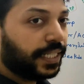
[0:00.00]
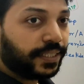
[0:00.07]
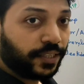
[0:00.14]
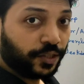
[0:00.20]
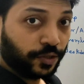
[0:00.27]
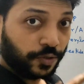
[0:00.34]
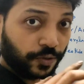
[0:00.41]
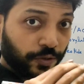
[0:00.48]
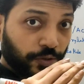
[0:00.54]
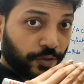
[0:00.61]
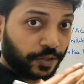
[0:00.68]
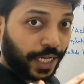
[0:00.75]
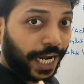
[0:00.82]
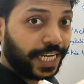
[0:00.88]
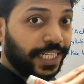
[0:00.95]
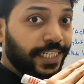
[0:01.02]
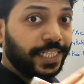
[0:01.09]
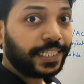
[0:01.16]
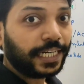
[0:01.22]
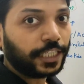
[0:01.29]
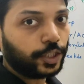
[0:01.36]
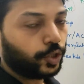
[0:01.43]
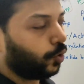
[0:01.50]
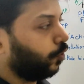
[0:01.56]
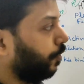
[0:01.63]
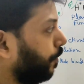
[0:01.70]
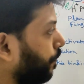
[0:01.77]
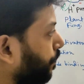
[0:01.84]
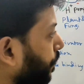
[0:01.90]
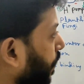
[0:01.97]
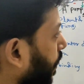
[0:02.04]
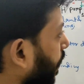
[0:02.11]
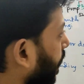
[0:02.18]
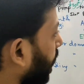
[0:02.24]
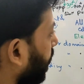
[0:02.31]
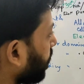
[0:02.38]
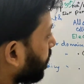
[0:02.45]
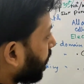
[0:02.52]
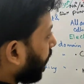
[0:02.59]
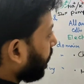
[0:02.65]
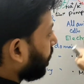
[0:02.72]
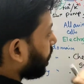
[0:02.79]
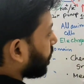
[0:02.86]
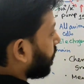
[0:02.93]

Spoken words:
is tightly controlled. Inside